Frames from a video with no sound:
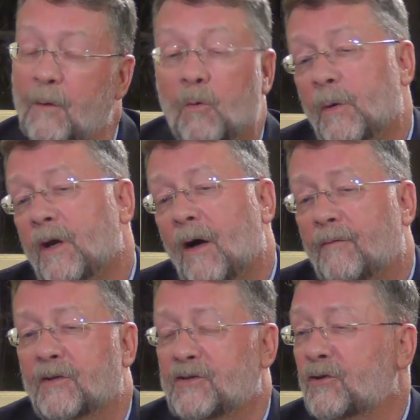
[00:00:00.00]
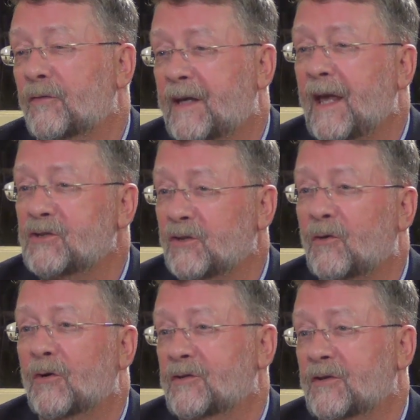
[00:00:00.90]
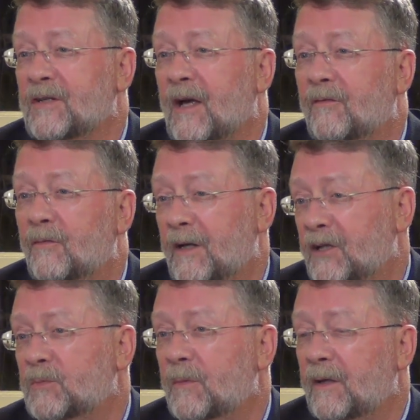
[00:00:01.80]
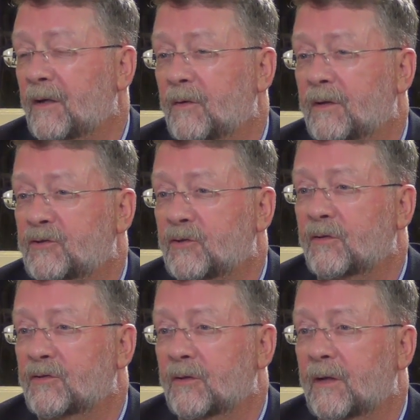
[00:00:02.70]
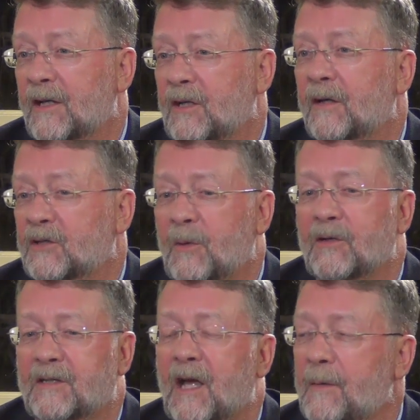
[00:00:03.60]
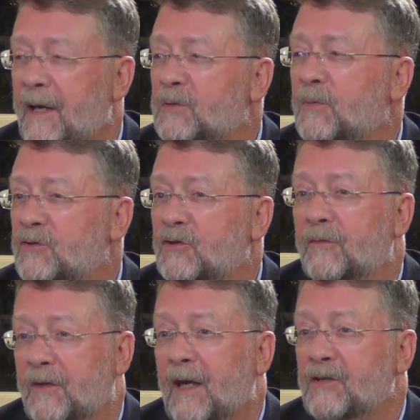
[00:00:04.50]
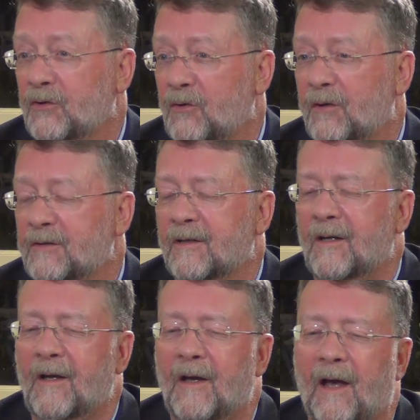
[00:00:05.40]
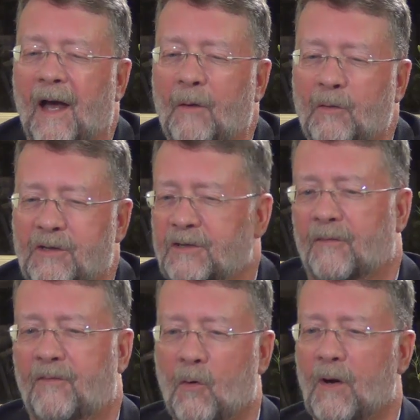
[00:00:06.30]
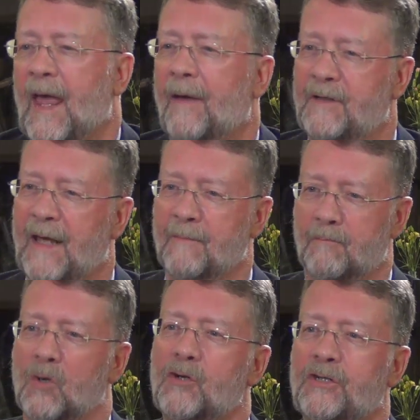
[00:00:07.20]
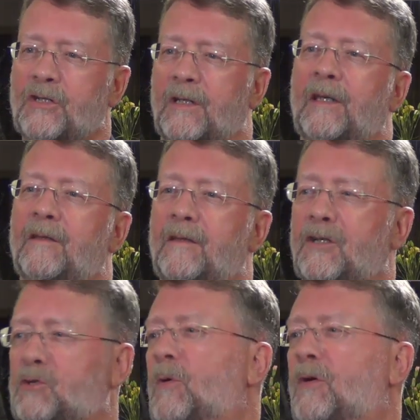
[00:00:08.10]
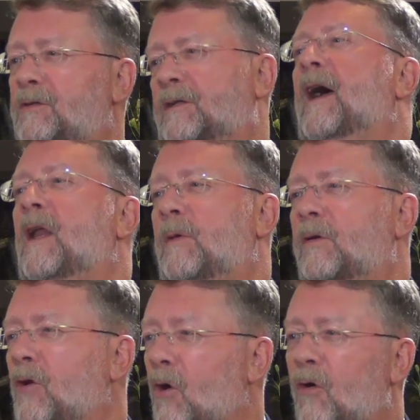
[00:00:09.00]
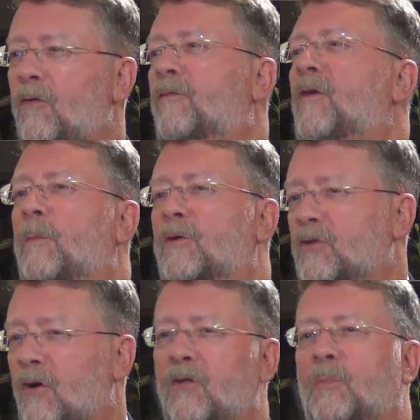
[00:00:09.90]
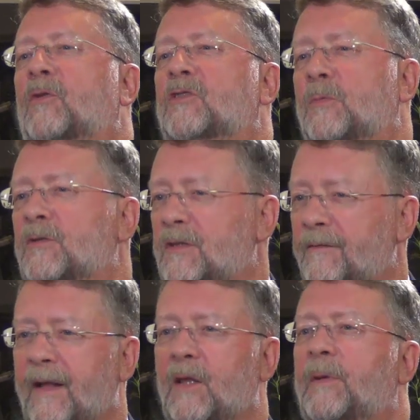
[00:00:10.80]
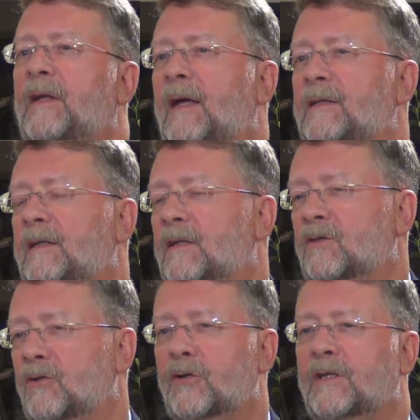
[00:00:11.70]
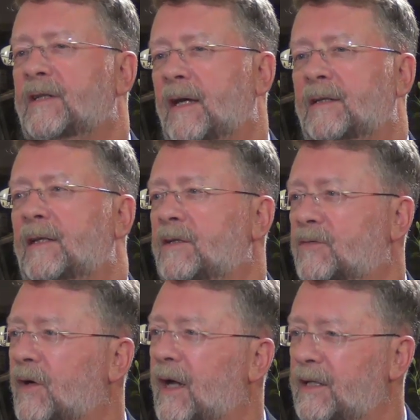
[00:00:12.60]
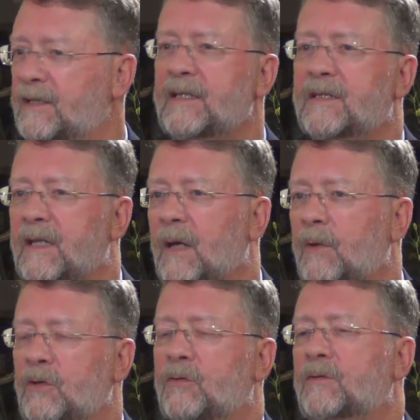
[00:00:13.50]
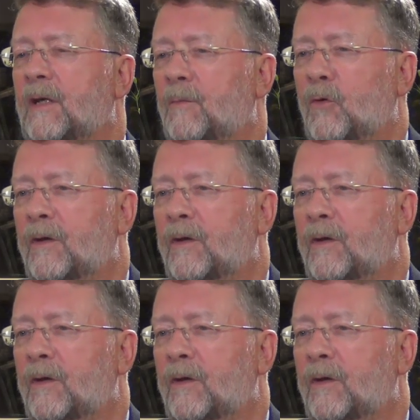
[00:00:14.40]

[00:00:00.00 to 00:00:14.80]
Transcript: You? Yeah. Well, we offer a certification course ourselves, right? Ex you know, a That's what I mean, yeah. experience economy expert certification course, yeah. Uh, which is a four and a half day immersion in the experience economy and all the frameworks, all the principles, developing ideas, learning techniques for how to teach them and use them yeah.